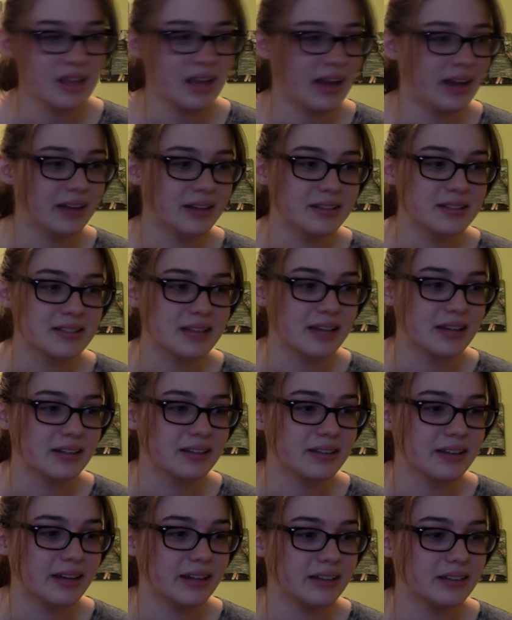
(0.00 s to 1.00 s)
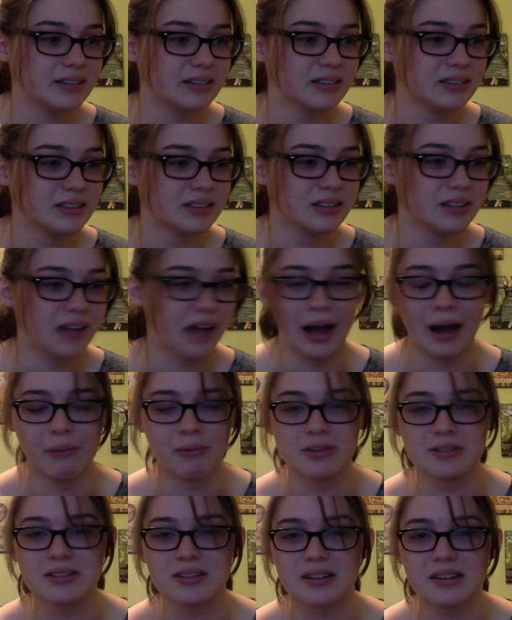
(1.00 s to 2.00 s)
I decided that I
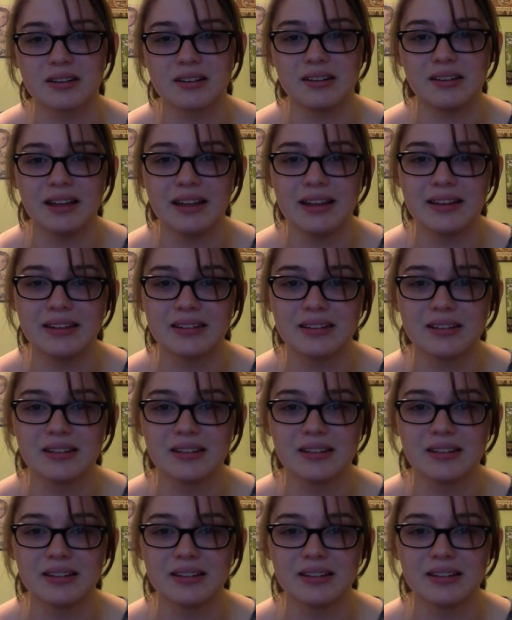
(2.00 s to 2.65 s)
wasn't gonna let